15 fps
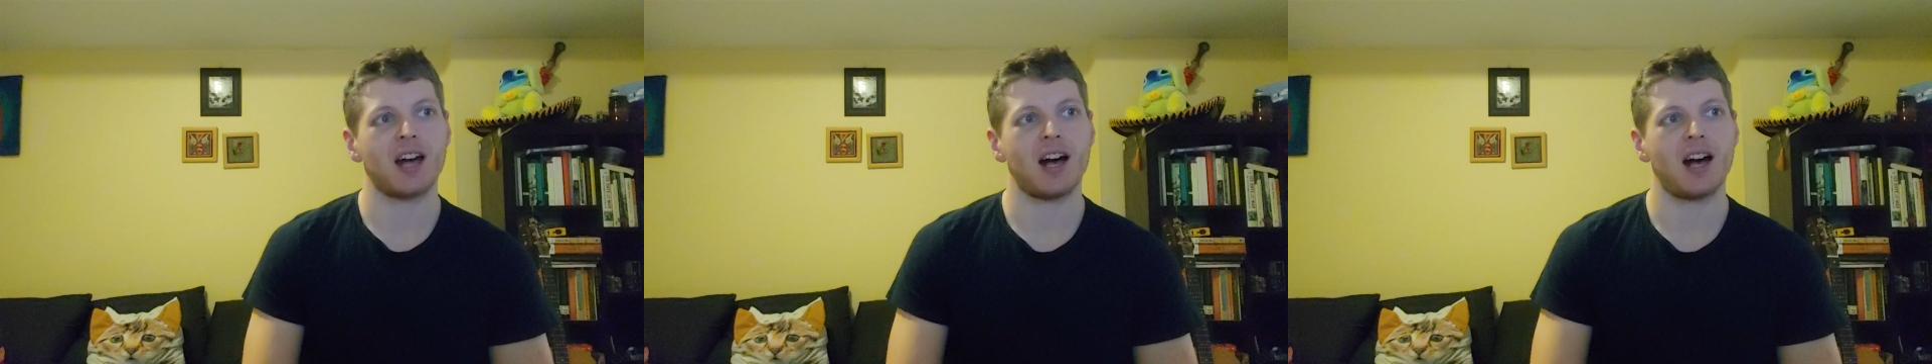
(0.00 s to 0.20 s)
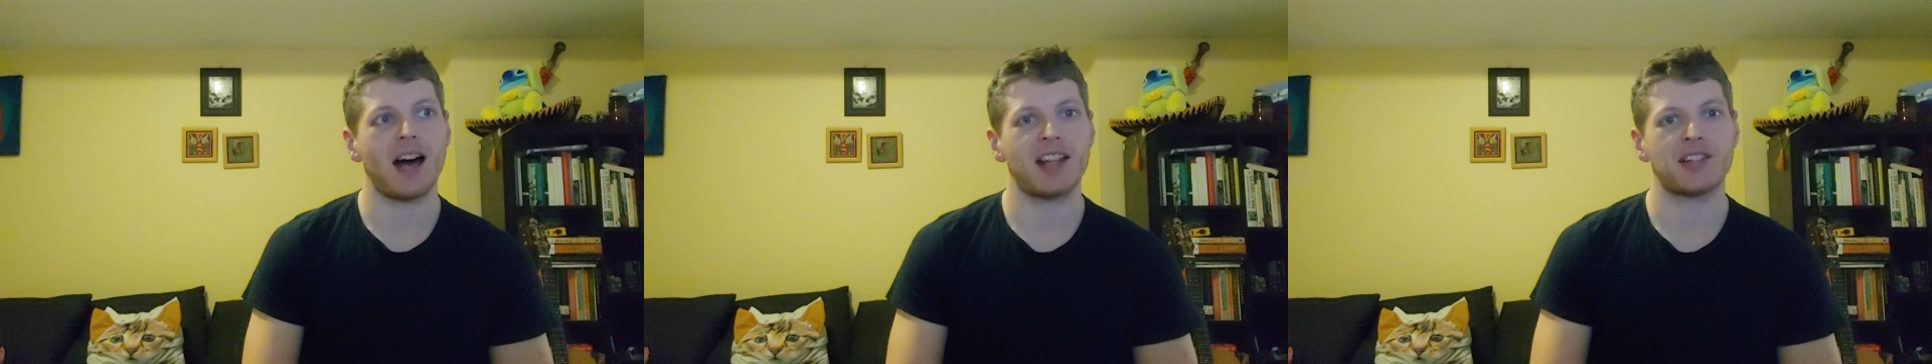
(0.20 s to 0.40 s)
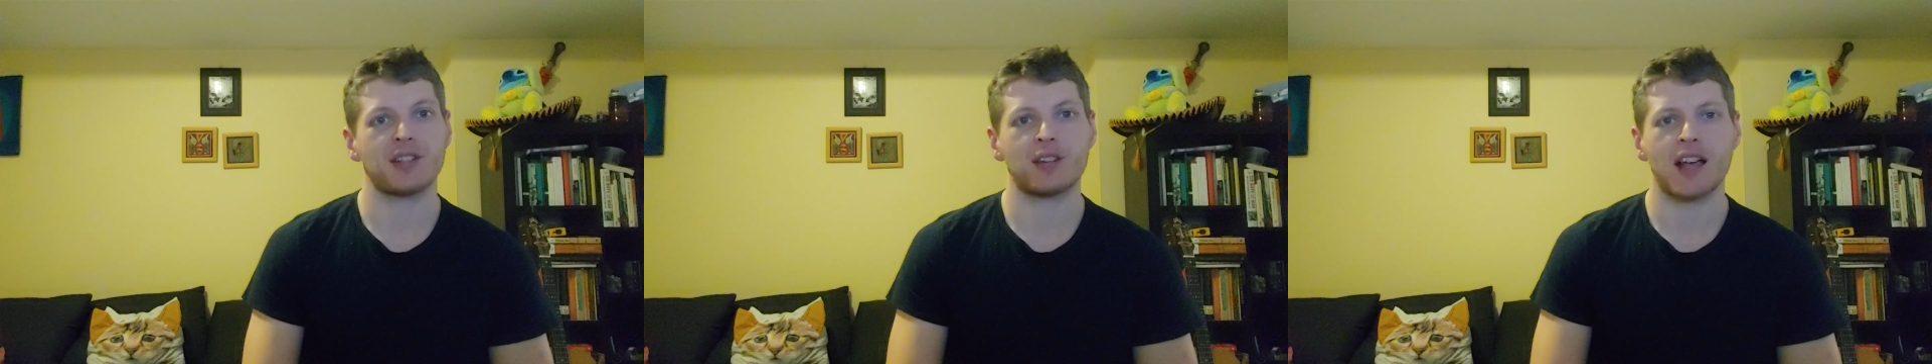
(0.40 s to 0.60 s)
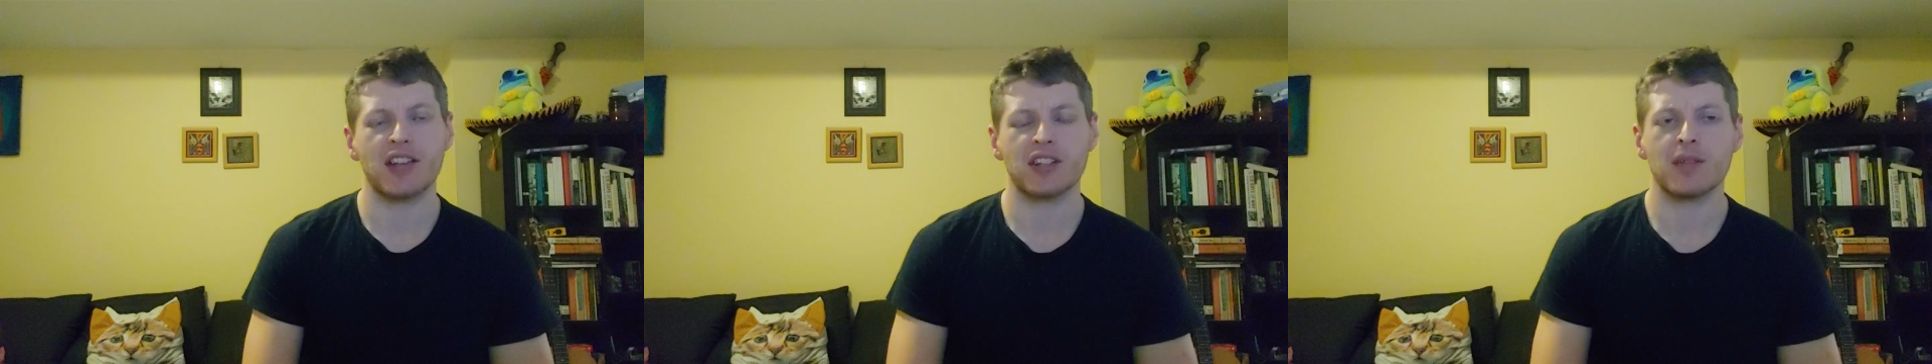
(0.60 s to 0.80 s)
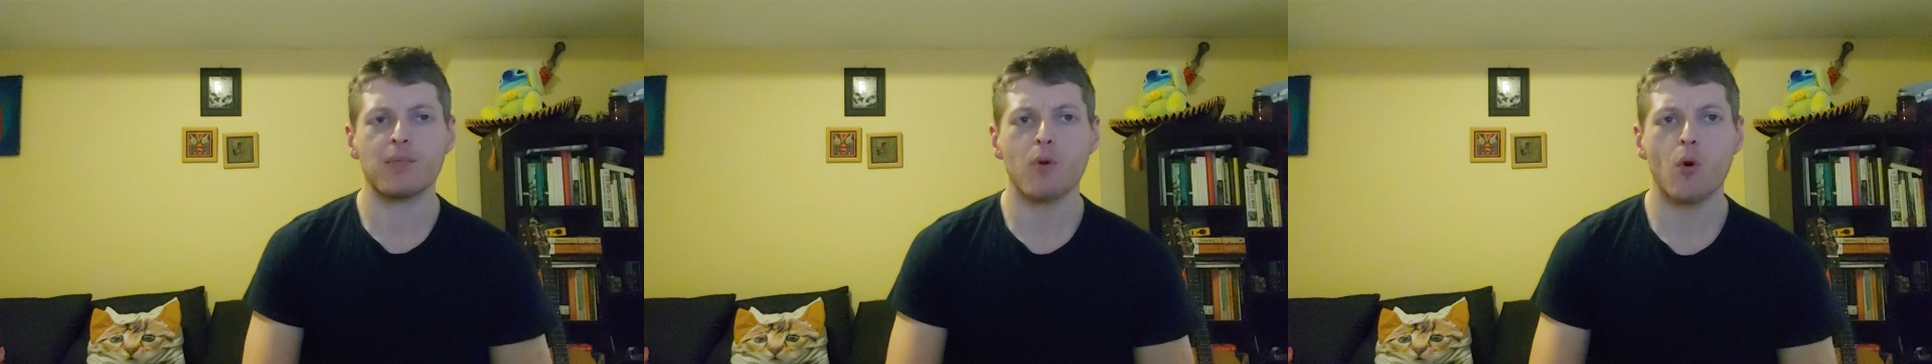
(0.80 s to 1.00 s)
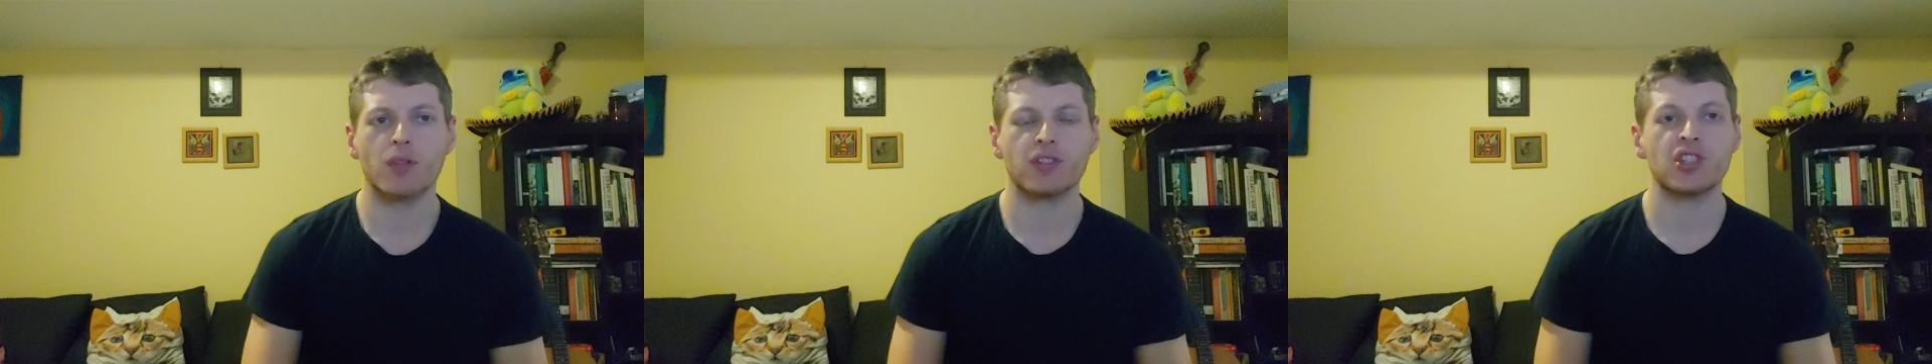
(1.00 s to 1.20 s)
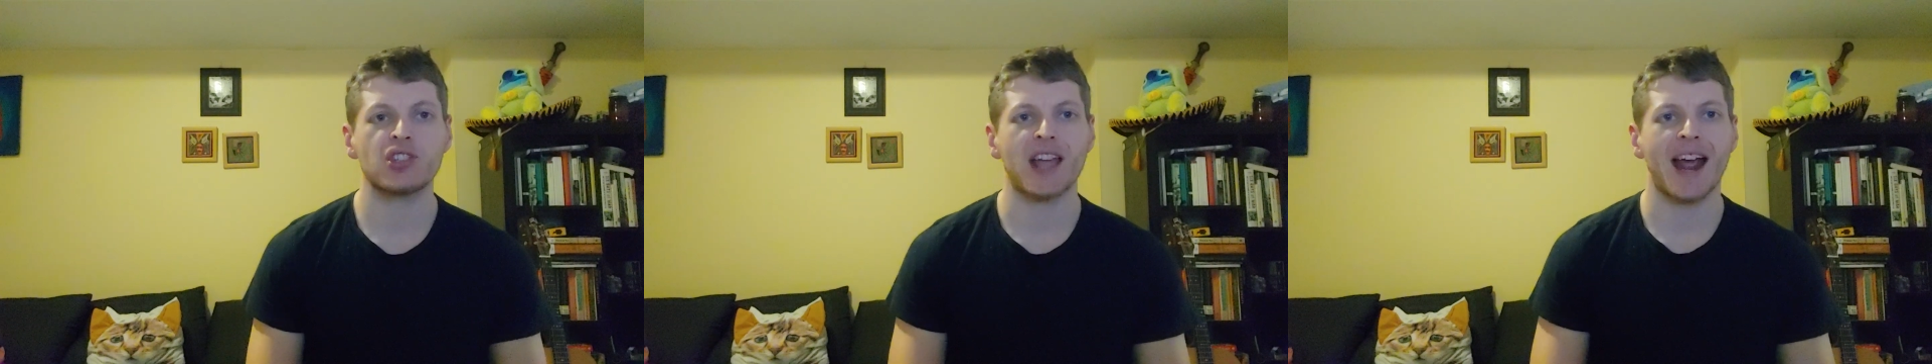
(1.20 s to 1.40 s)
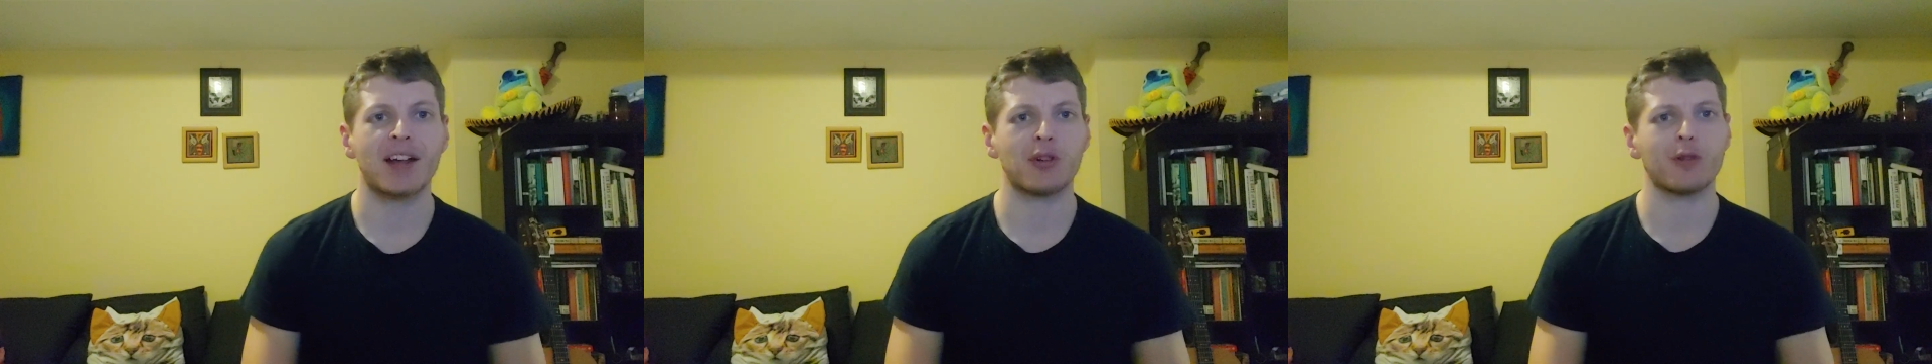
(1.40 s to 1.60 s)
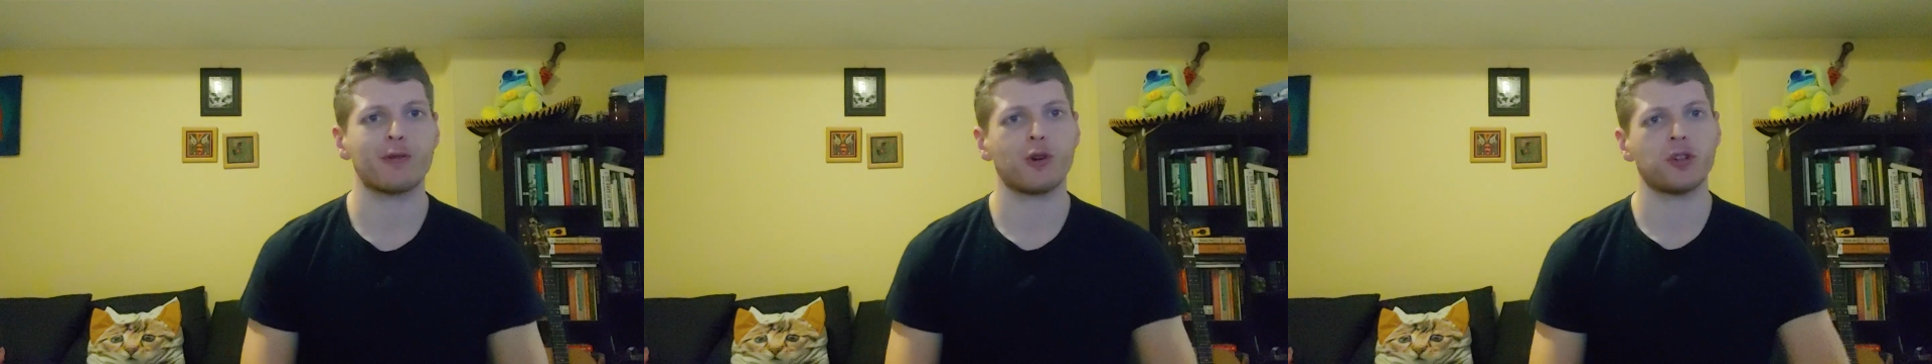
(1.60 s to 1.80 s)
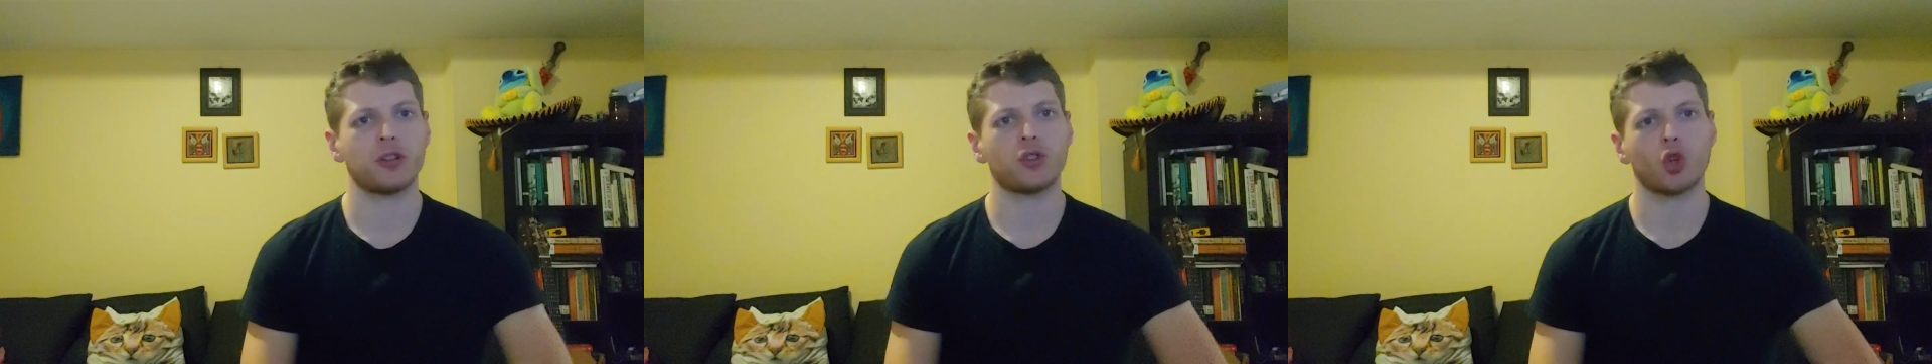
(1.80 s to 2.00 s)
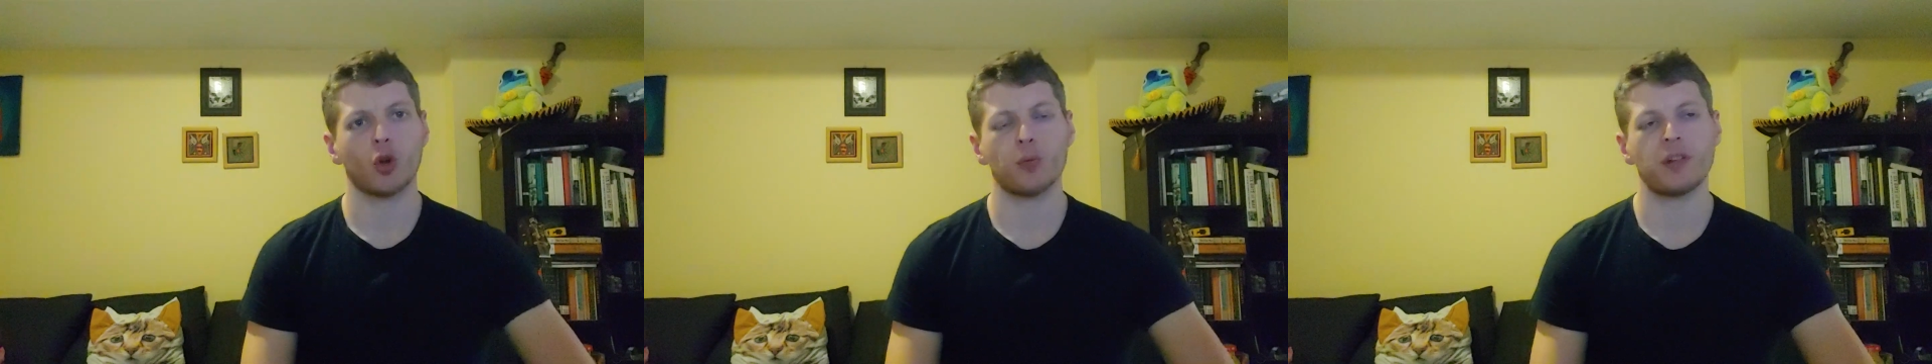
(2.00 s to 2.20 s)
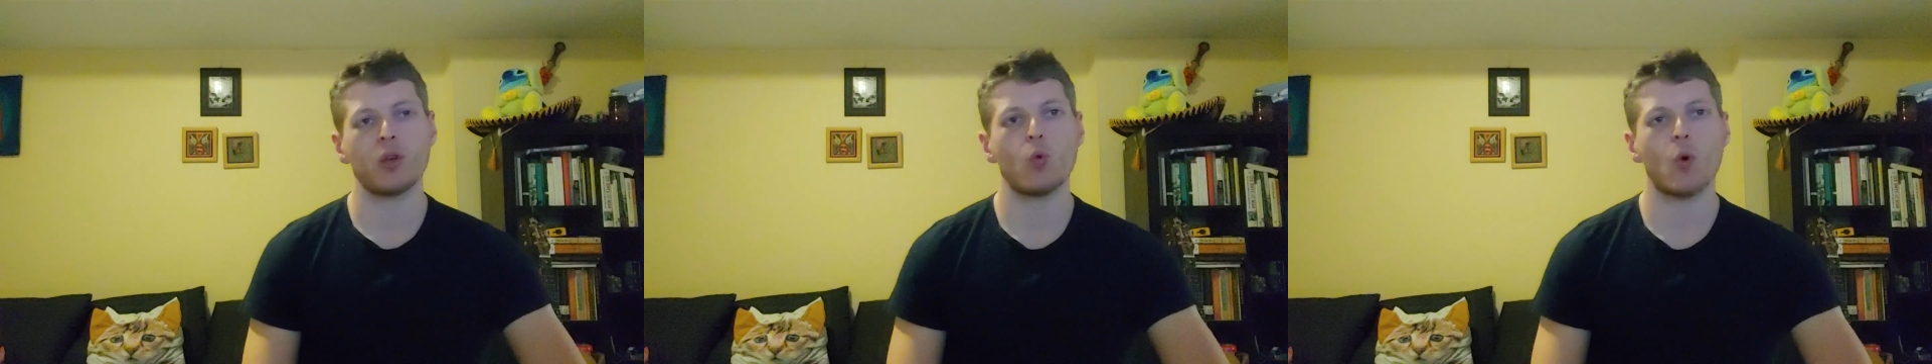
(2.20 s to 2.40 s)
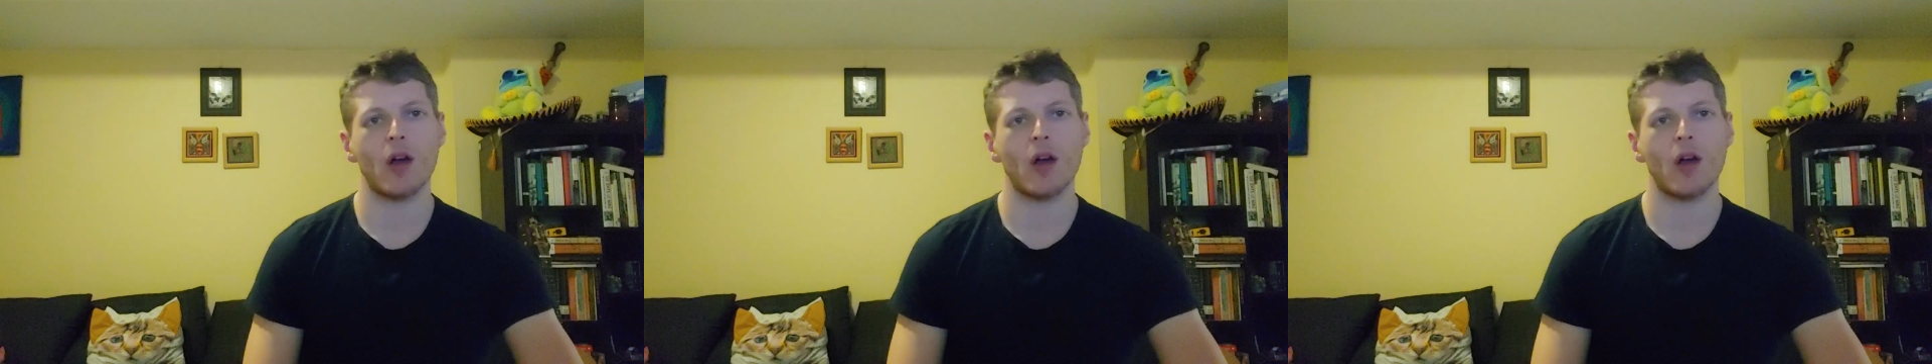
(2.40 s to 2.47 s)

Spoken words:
an important standard for determining